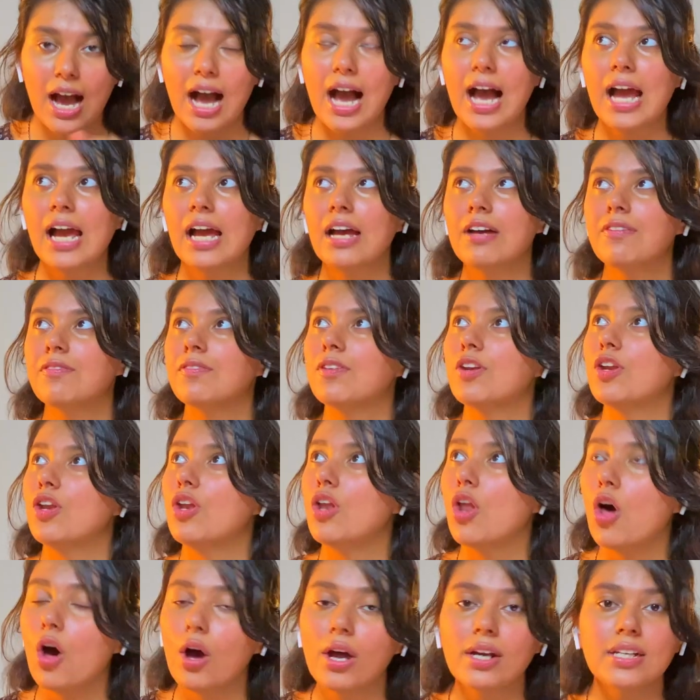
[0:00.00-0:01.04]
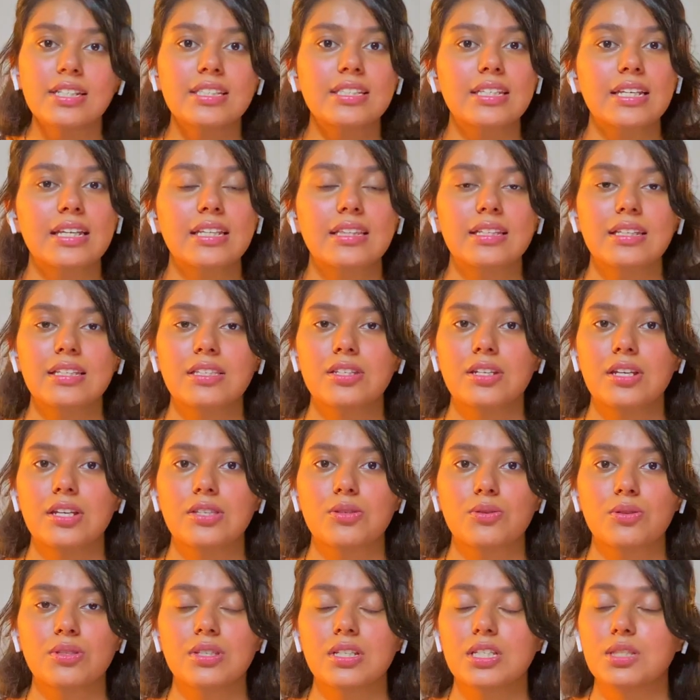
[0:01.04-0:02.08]
I have not seen these
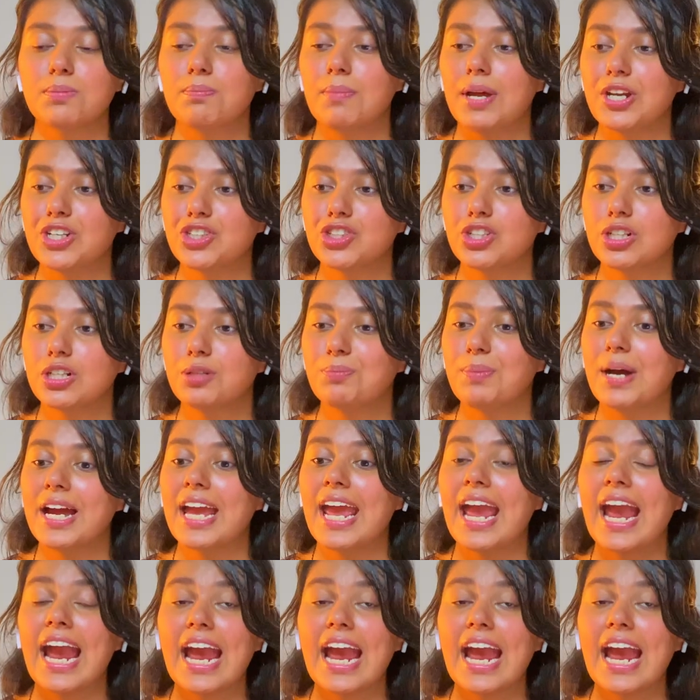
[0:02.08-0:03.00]
resources mentioned by